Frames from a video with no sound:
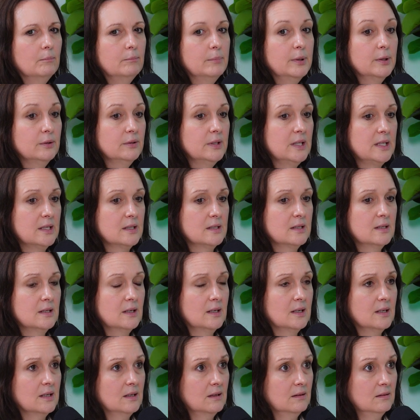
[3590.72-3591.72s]
buildings
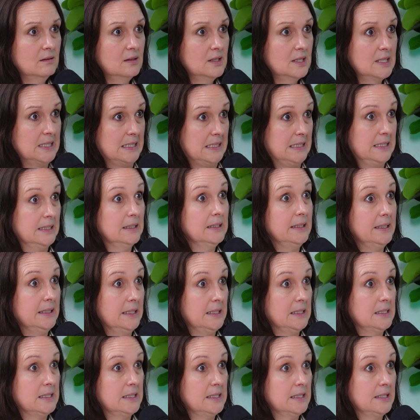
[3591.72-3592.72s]
that are still in
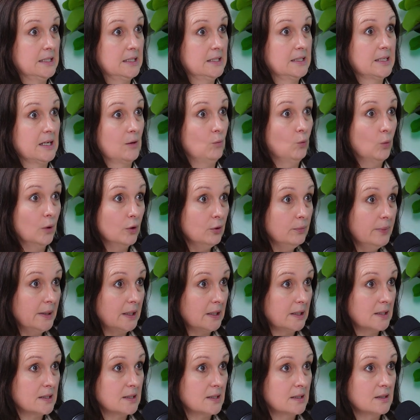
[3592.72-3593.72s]
existence and will be
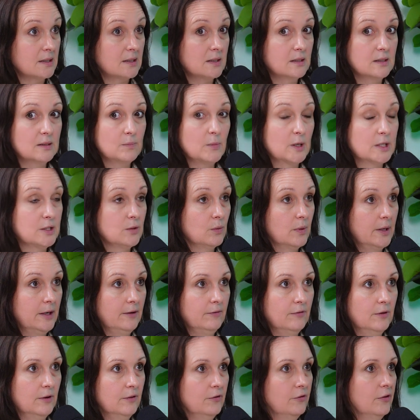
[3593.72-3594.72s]
in existence by
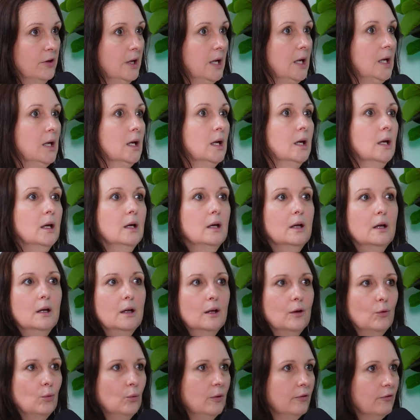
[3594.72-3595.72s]
2050.
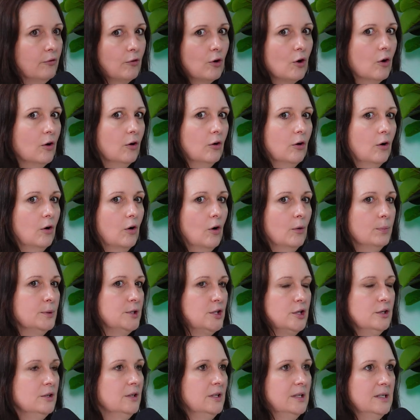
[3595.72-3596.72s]
We've got
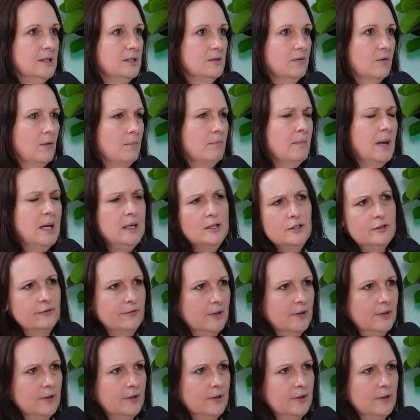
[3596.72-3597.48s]
opportunities for major